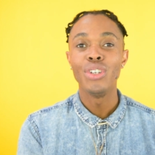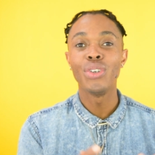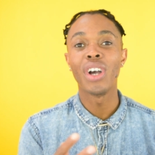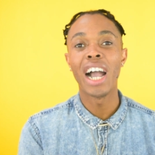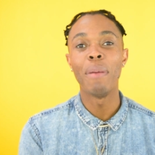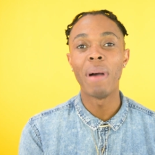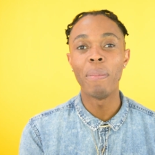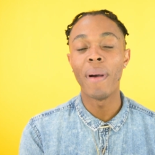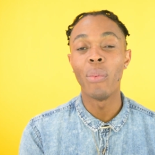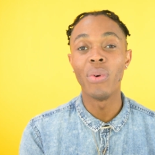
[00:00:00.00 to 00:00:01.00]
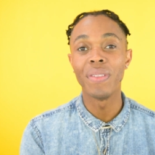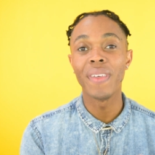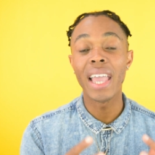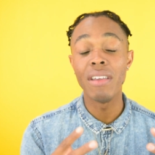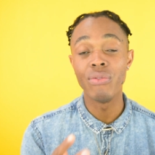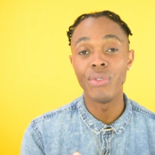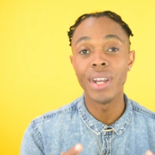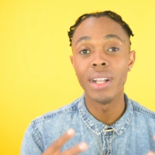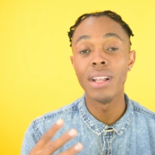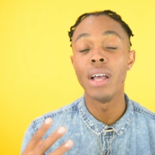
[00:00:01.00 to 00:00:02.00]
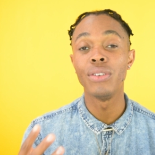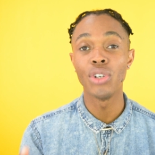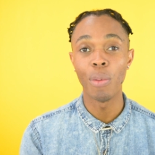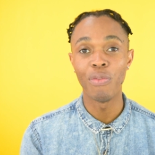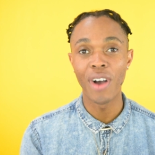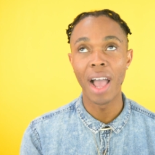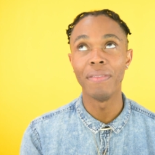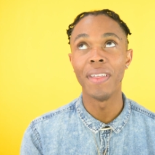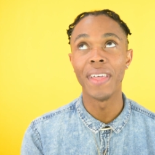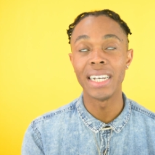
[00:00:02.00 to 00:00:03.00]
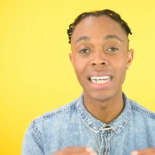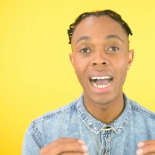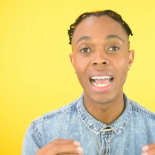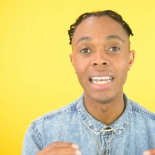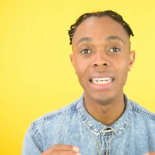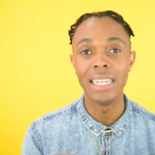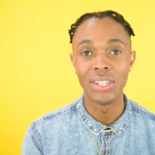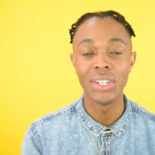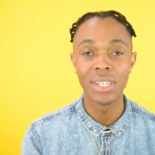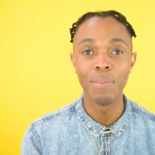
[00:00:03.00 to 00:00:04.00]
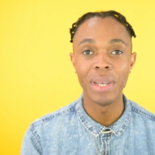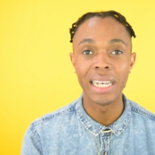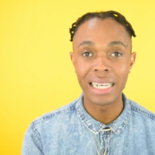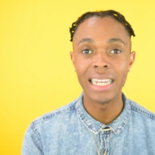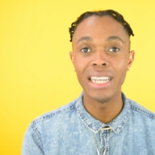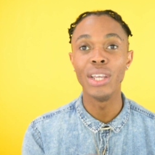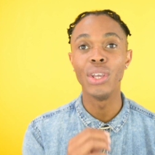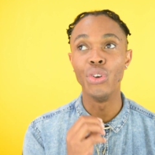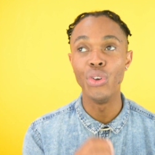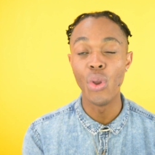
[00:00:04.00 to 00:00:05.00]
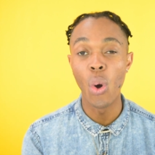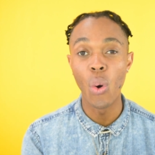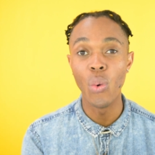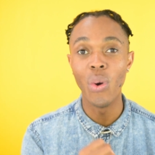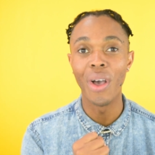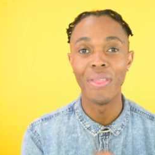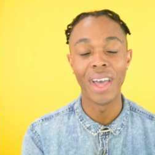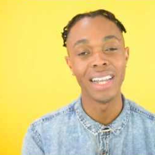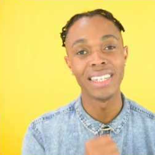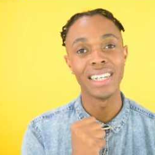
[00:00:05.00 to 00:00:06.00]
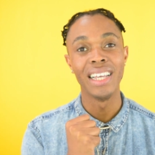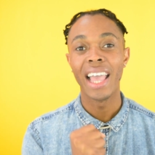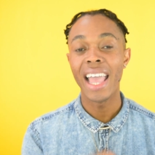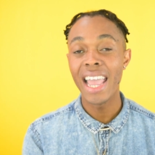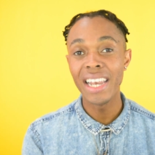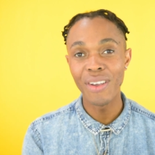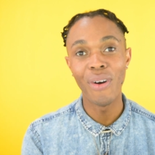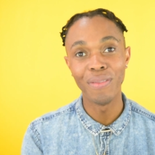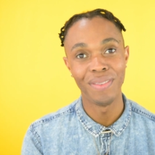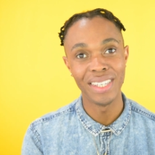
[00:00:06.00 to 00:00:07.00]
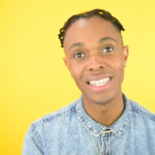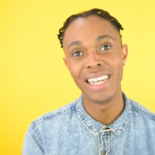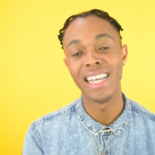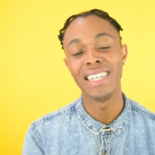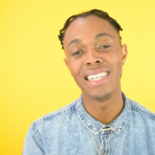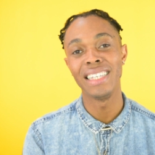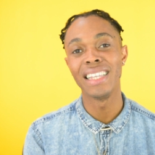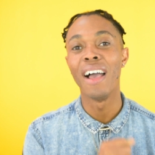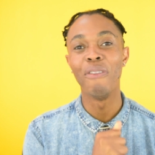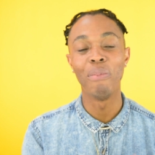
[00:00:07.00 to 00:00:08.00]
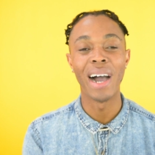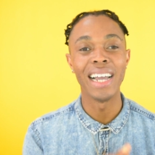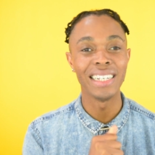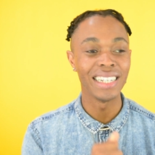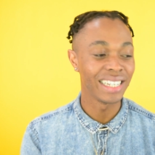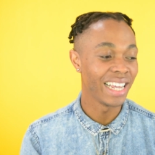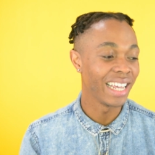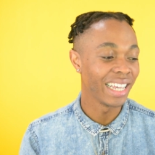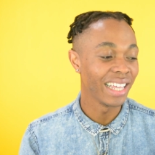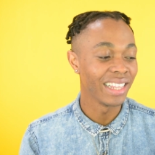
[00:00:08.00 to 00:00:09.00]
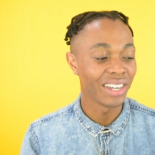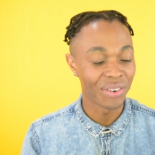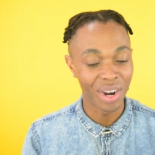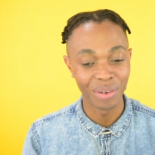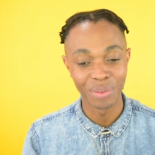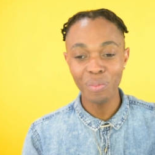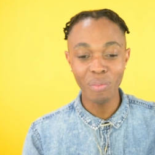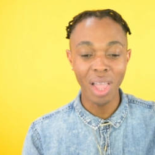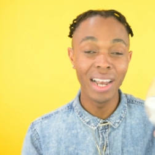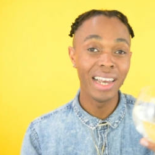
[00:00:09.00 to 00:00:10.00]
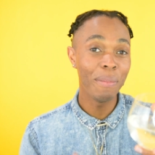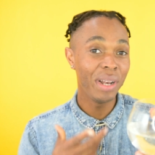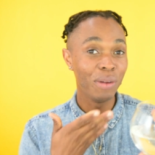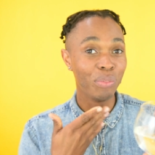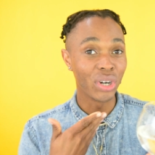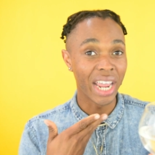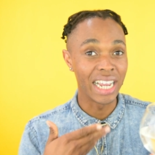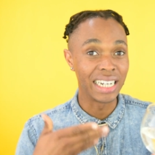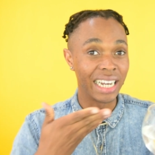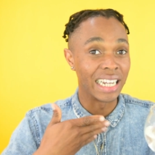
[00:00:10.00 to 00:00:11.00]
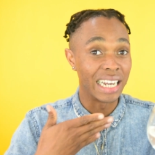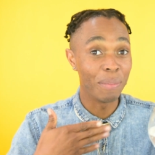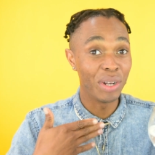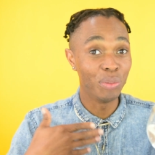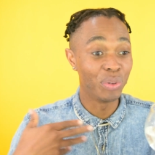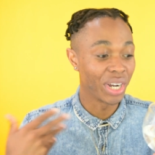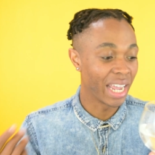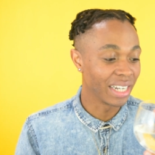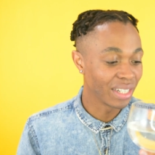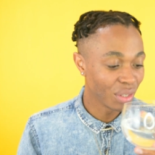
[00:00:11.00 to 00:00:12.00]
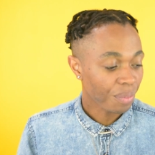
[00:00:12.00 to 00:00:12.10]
to come up with a real top 5 that I legitimately know that any of these ladies might take the crown. Let me lubricate, honey. Let me lubricate.